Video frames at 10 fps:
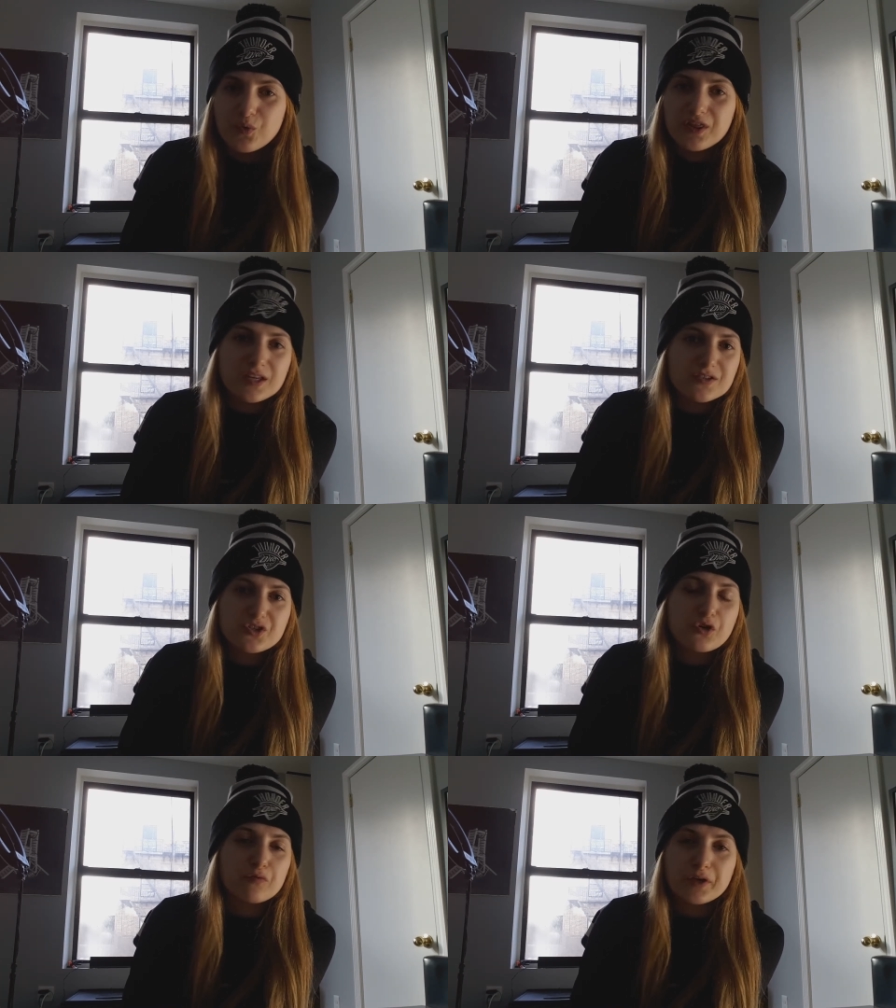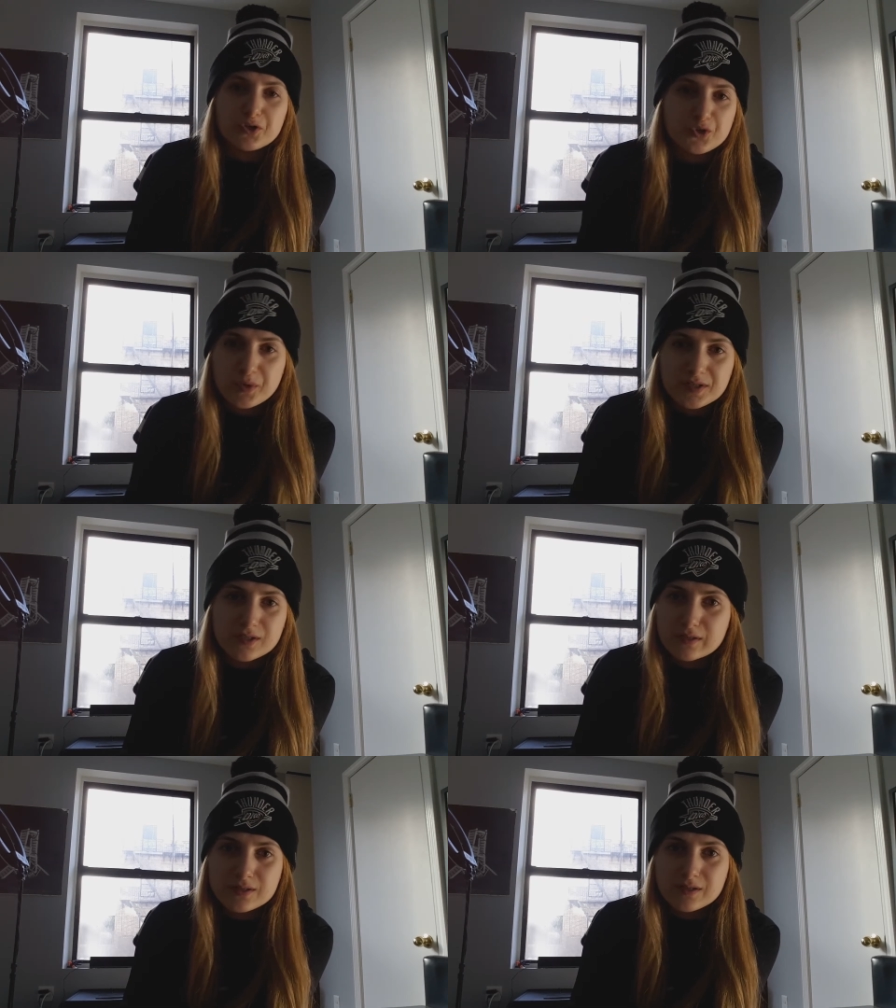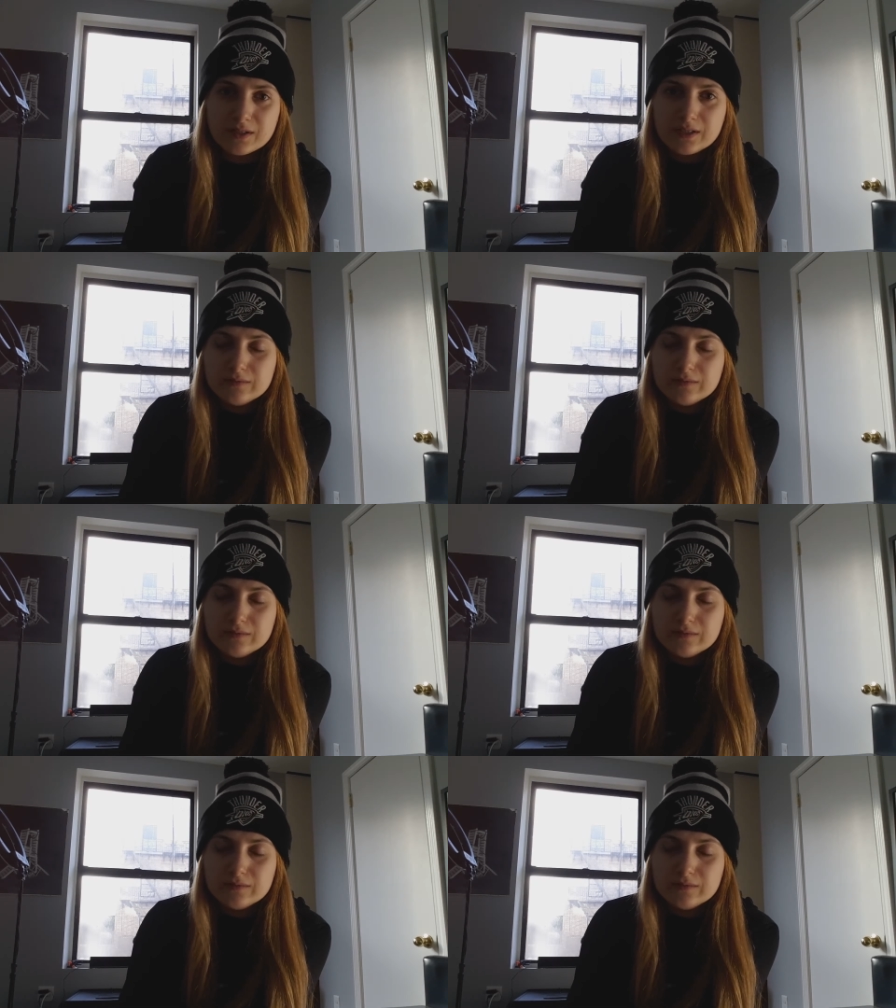with his career choices.